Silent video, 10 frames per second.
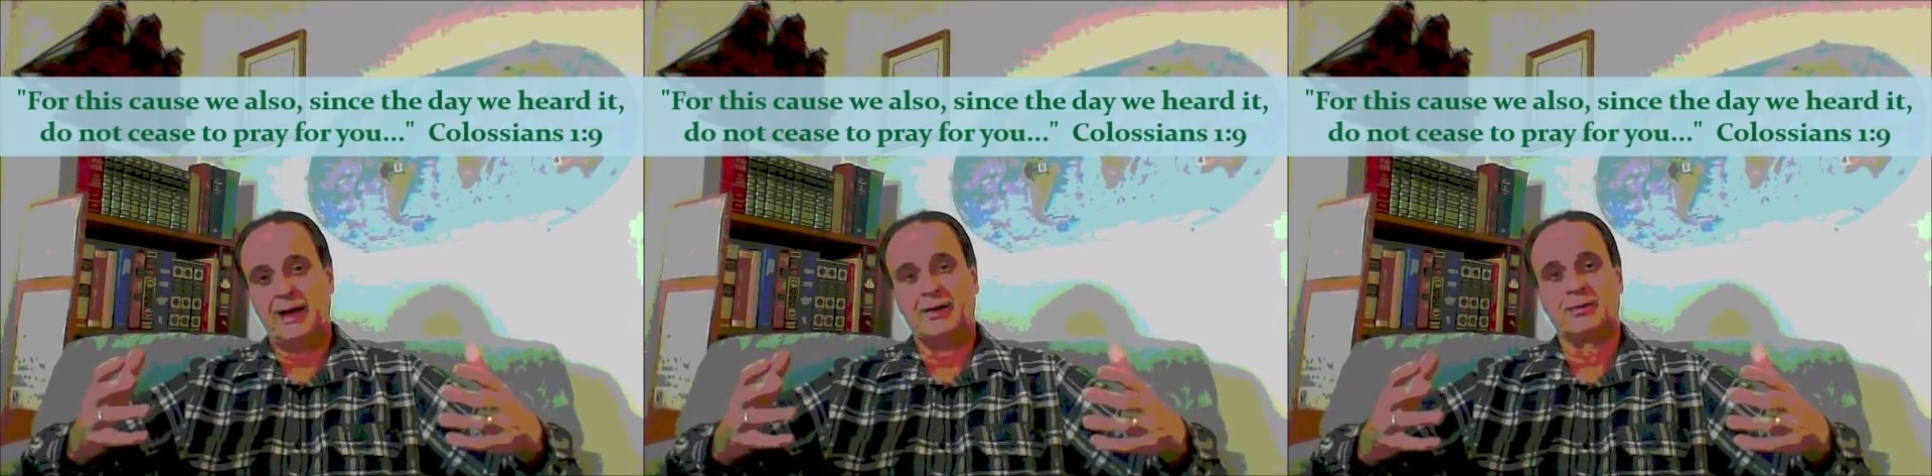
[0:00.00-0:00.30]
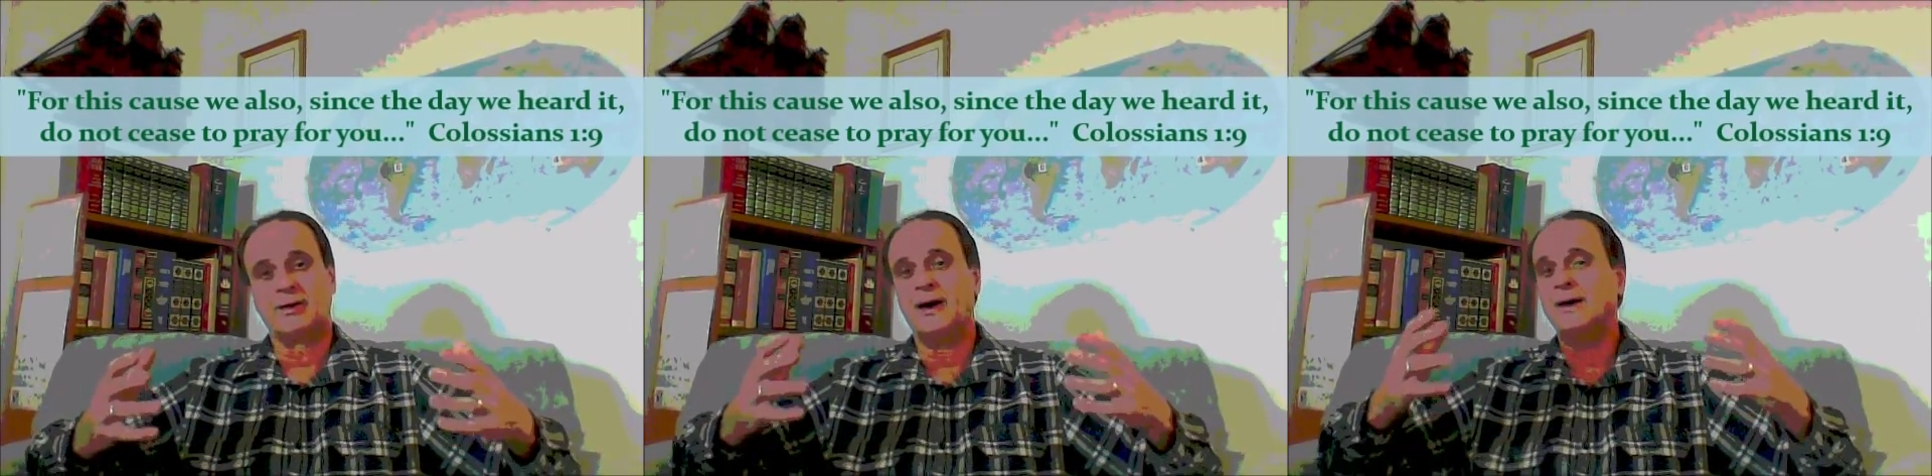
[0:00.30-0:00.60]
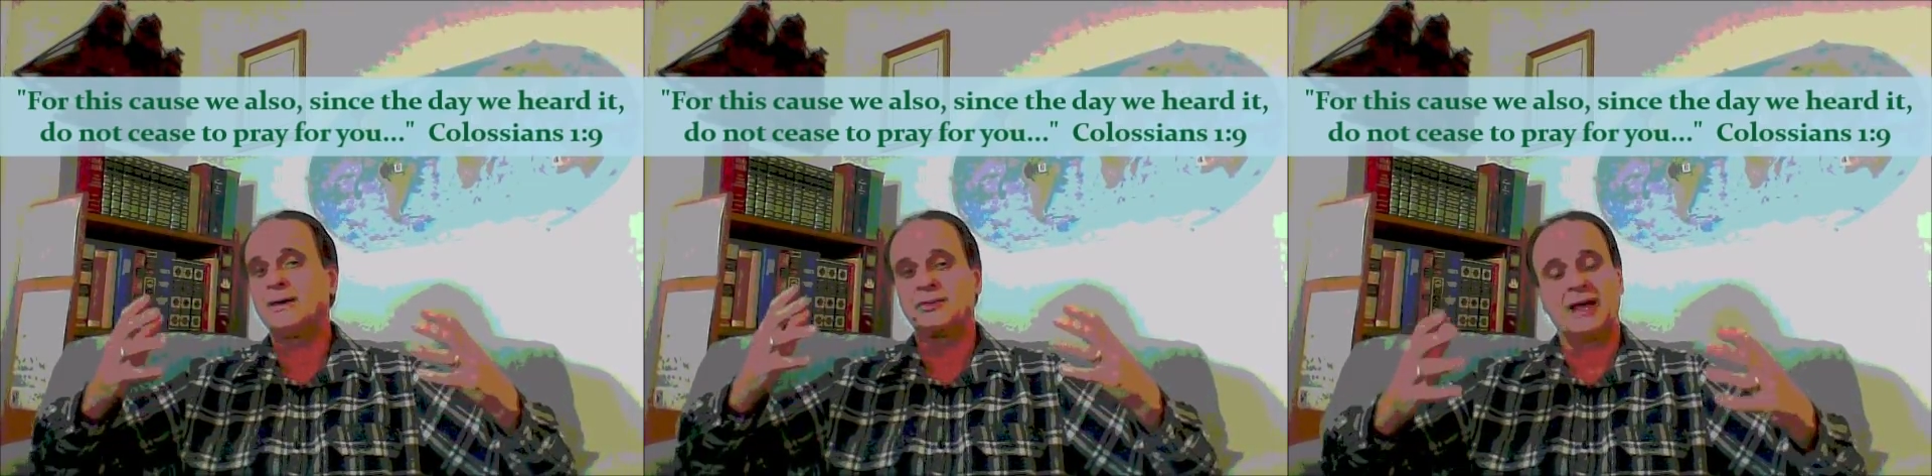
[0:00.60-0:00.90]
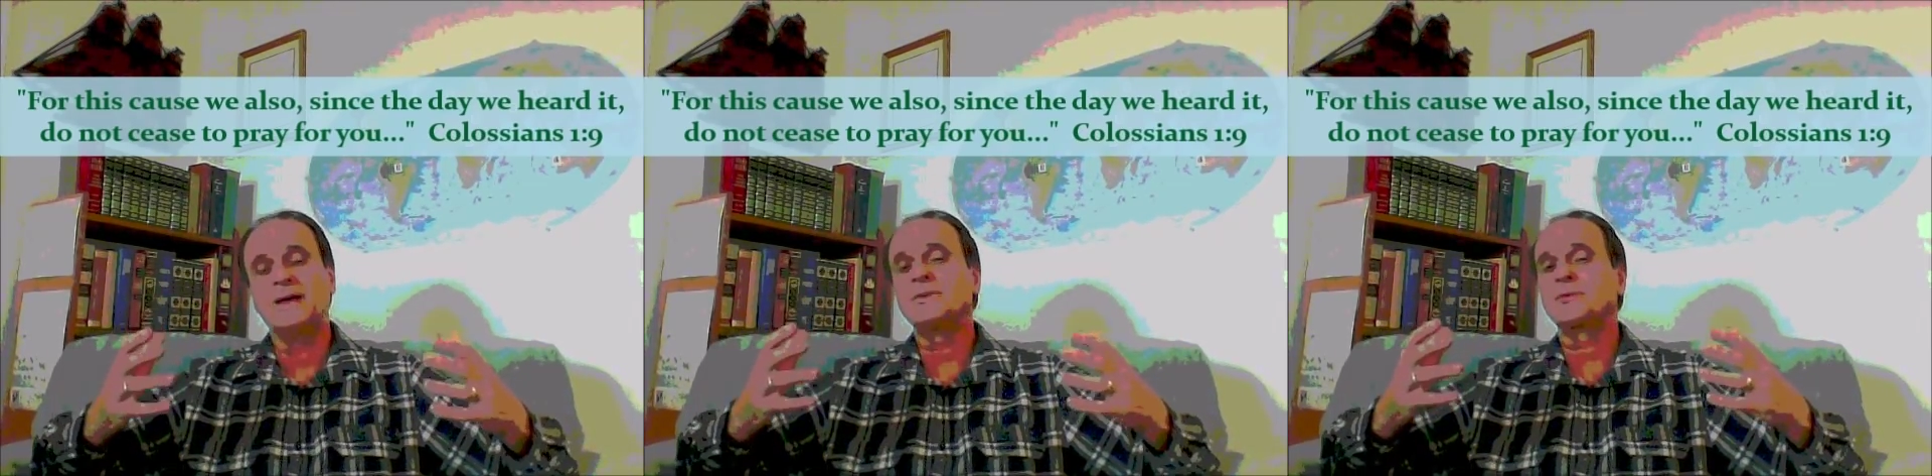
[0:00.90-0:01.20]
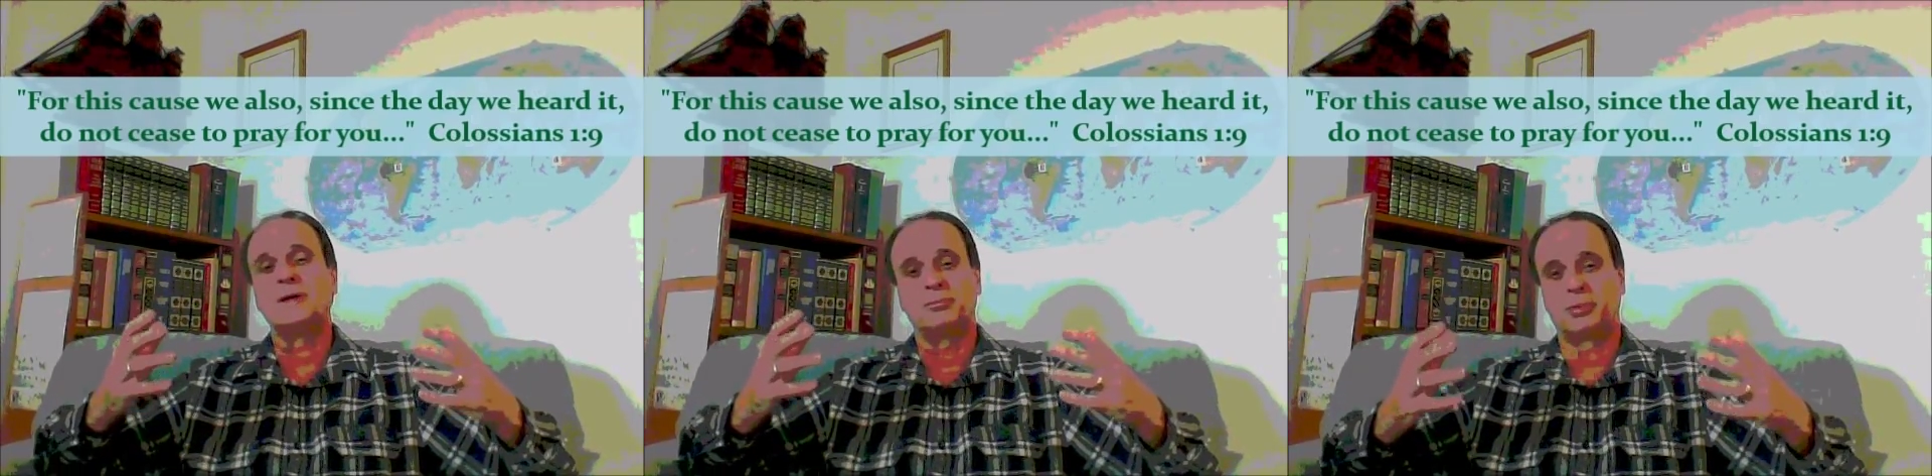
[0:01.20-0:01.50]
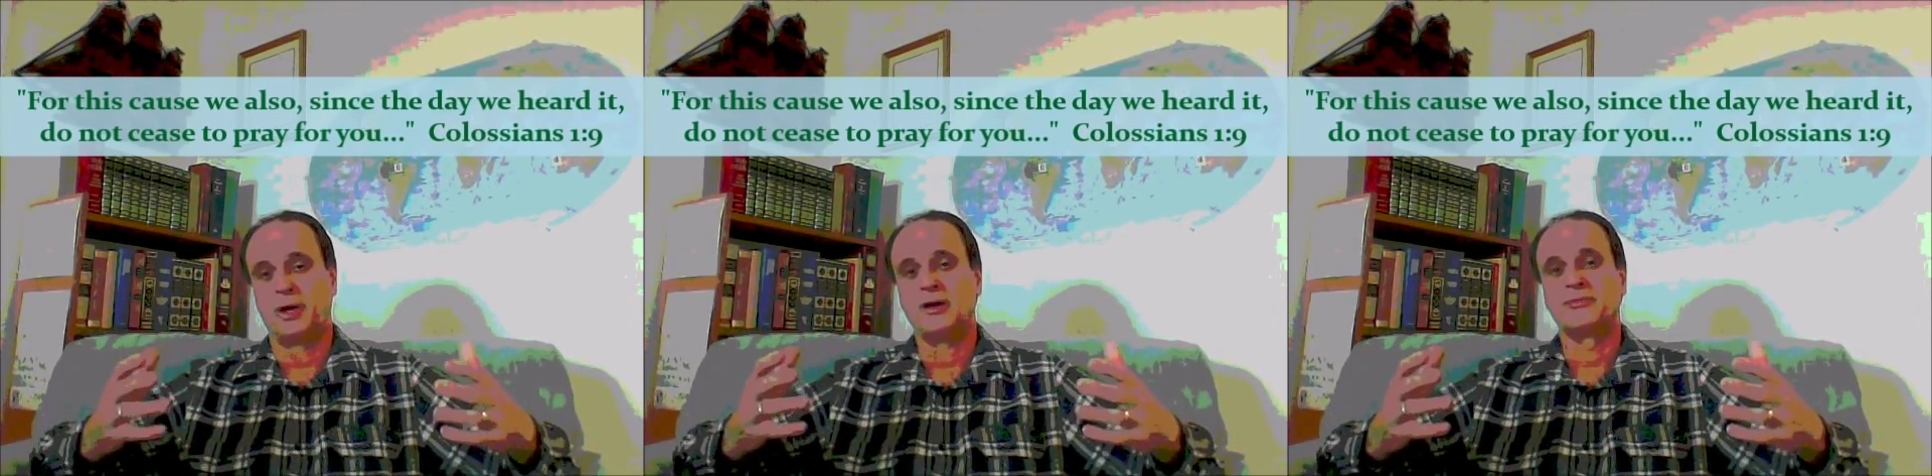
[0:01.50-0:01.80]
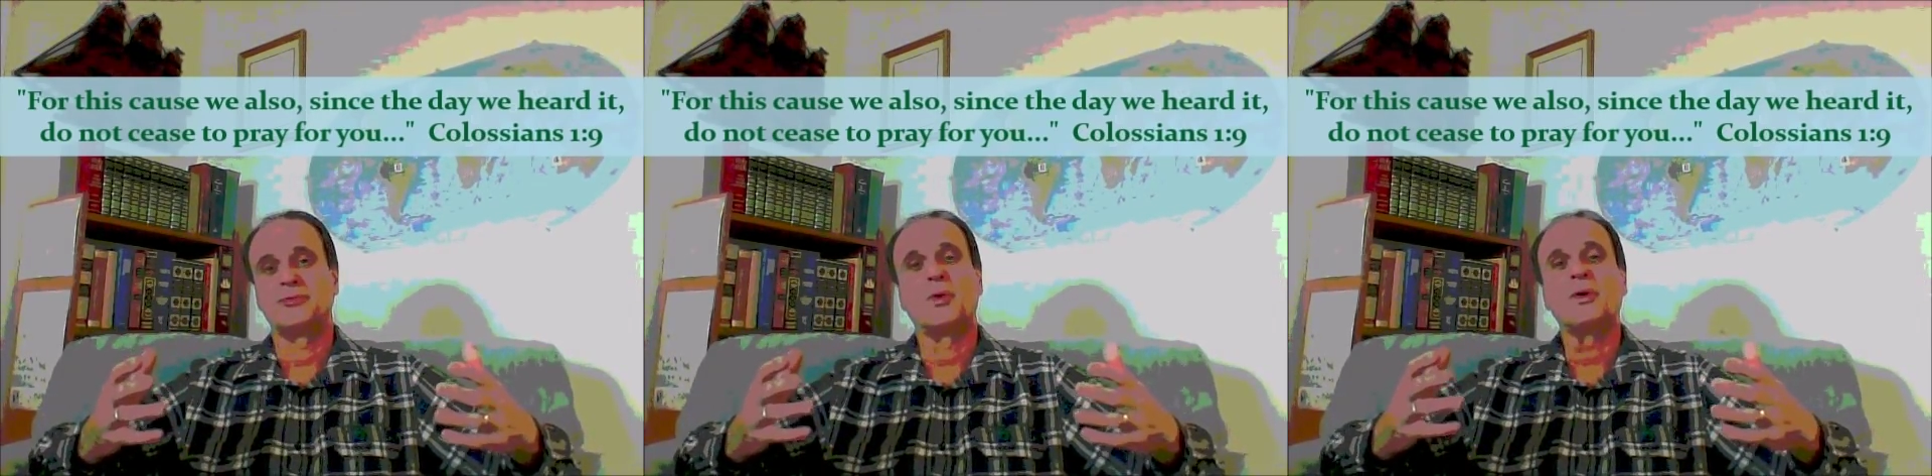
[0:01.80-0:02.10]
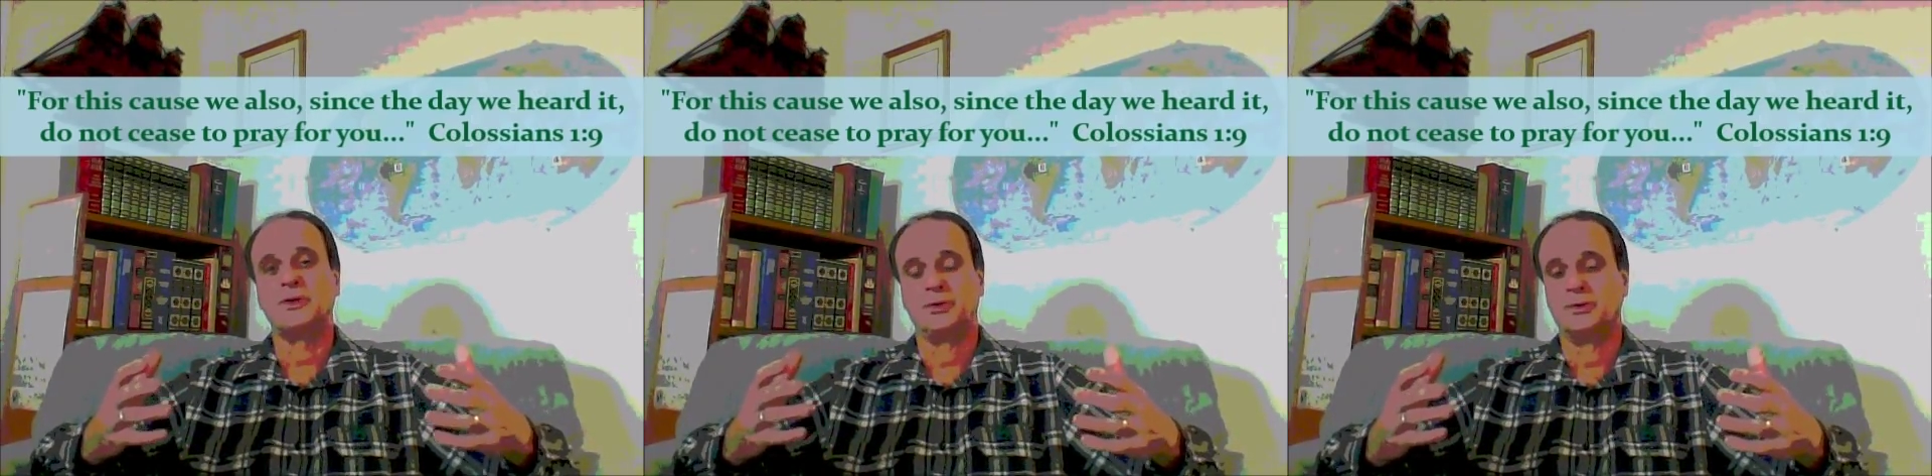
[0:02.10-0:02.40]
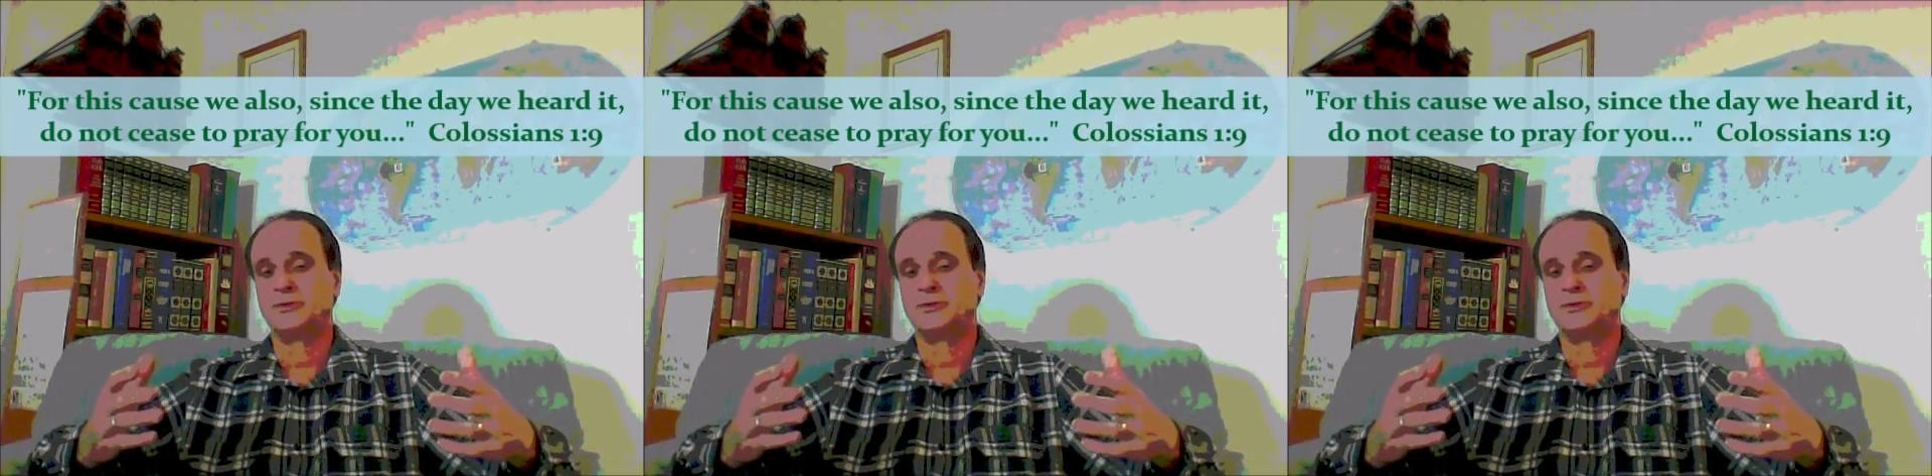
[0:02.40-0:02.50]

how God is answering prayer for you.